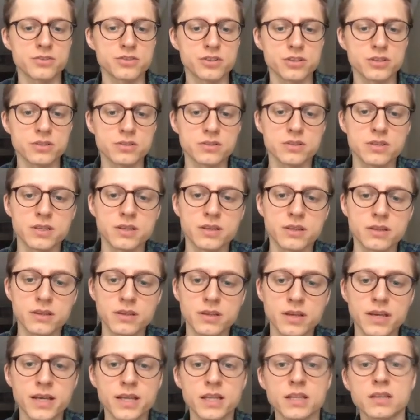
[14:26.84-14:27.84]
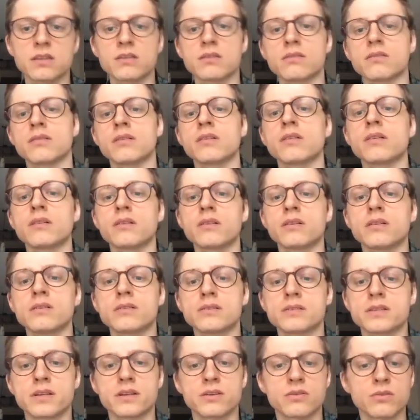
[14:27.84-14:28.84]
that add
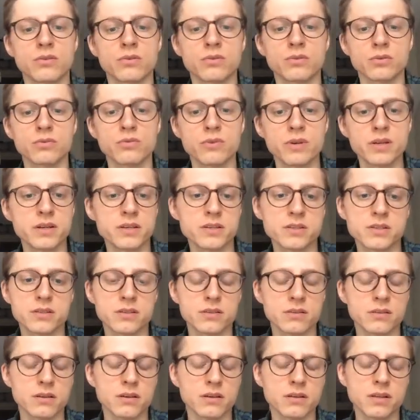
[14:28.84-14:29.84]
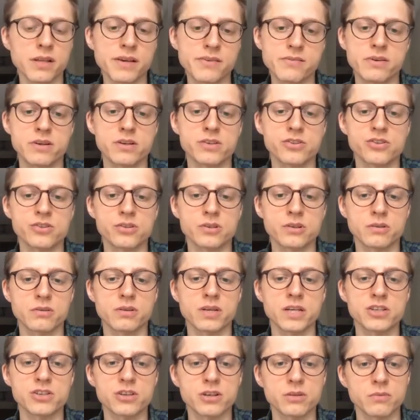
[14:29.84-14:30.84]
their own queries leverage
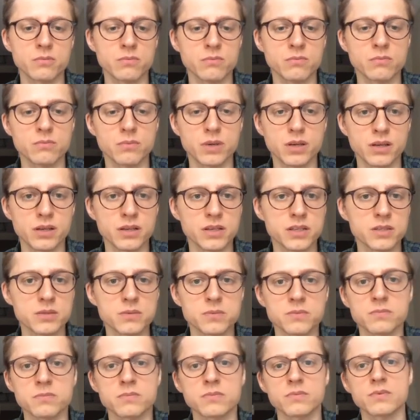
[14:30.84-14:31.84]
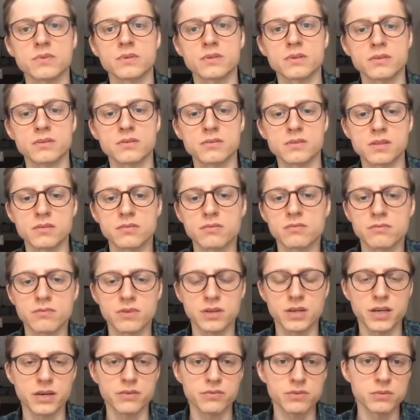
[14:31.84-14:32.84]
caching mechanism that we
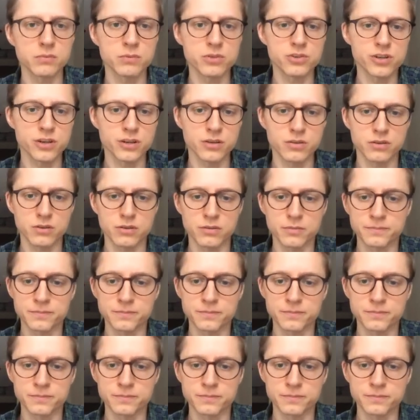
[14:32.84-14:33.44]
have in Magento.